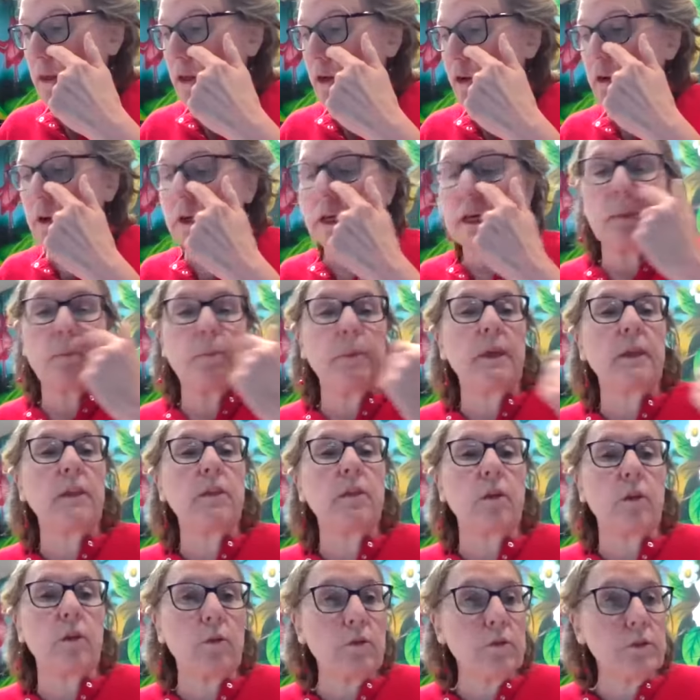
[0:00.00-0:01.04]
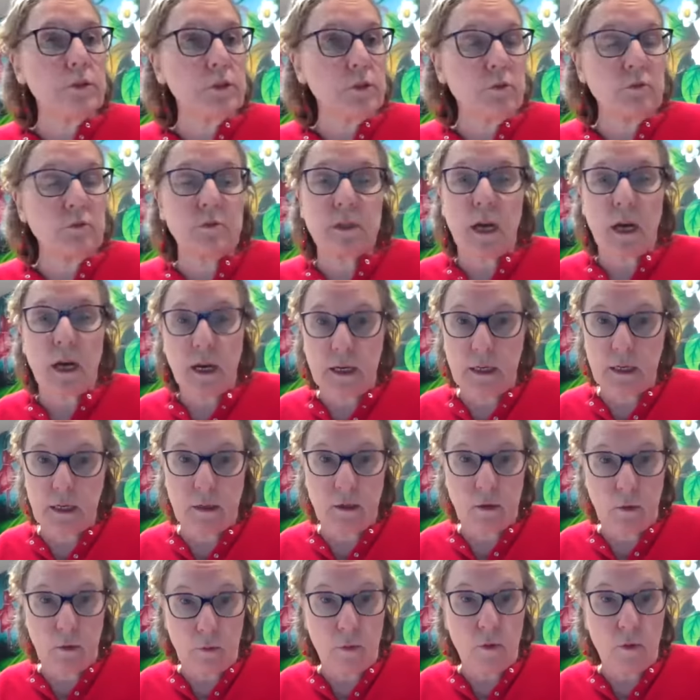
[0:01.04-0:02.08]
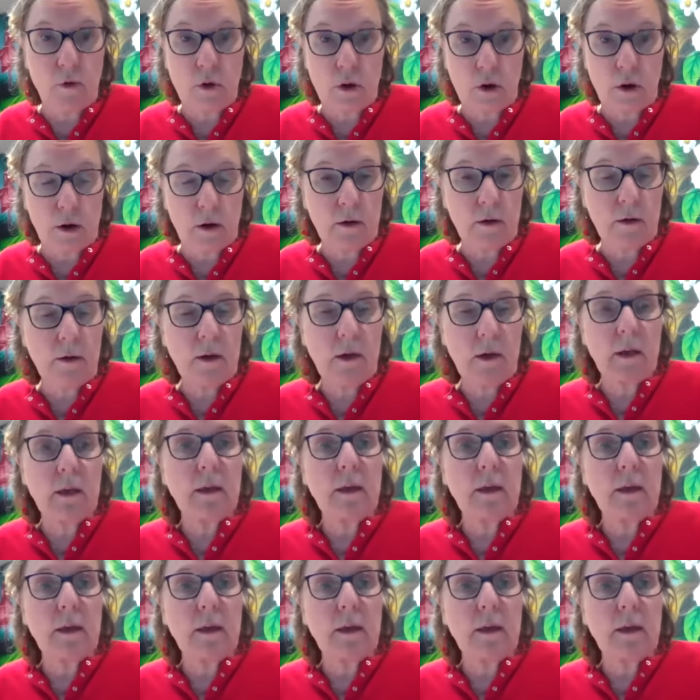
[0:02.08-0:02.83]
you're keeping those who died in the war,